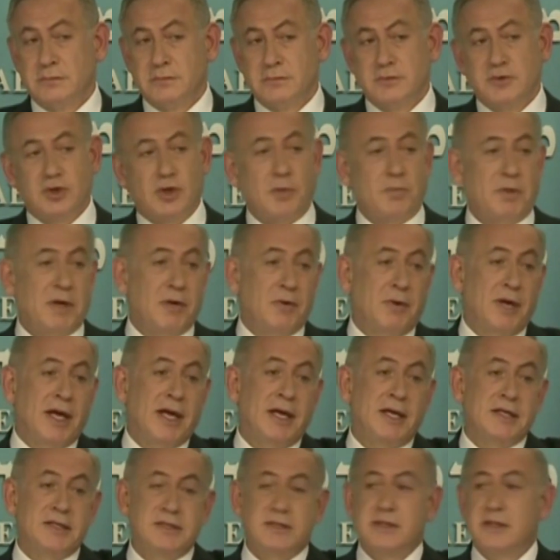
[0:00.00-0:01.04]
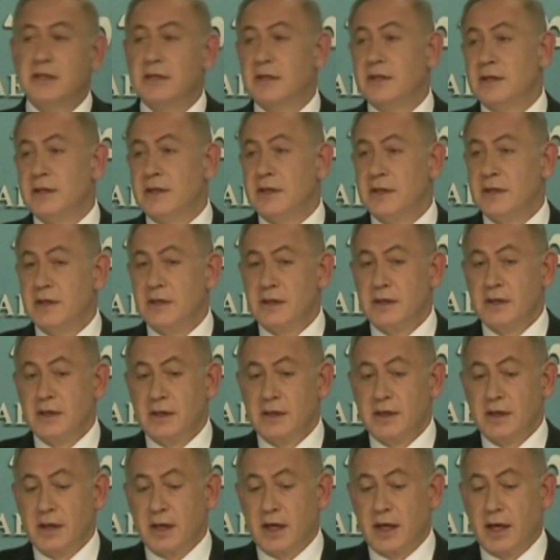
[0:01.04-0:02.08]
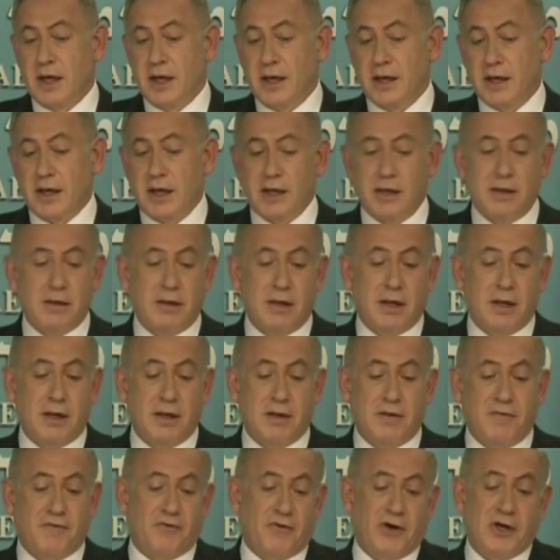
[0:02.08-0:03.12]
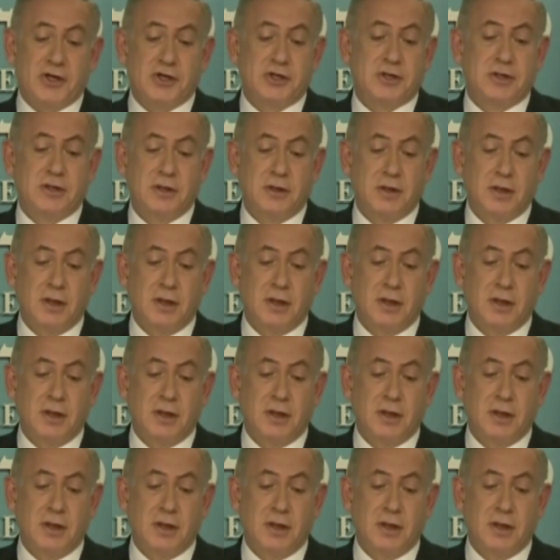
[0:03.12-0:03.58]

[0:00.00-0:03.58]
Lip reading: Could be raised in the French